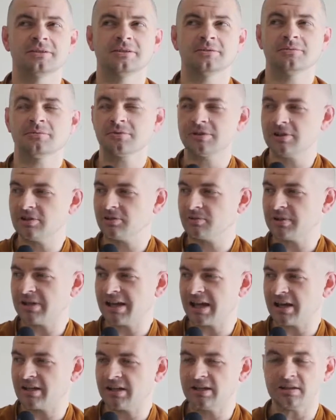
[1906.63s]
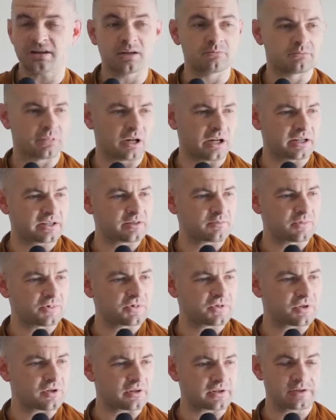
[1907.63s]
What are you doing, honey? I'm buying some more
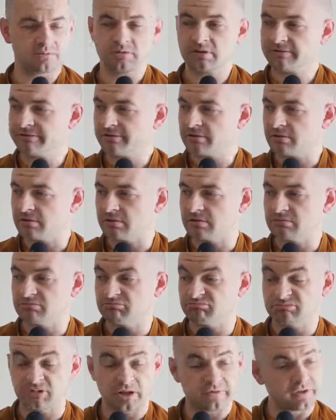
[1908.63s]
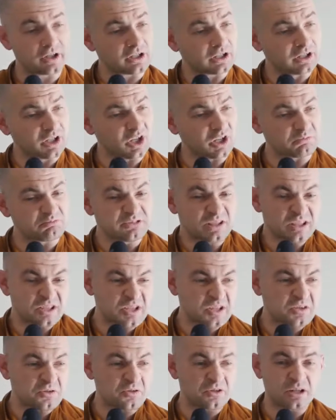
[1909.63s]
socks. What for? Well, I've got a lot, but I
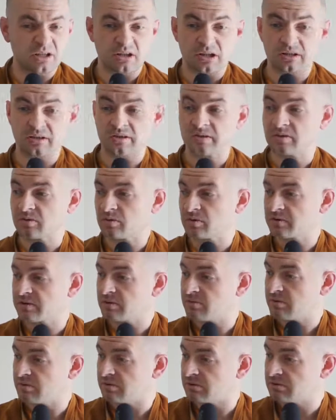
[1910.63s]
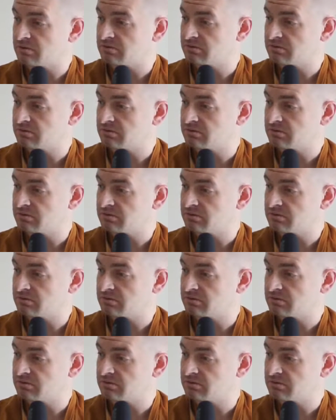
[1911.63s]
just thought I'd like to store some more.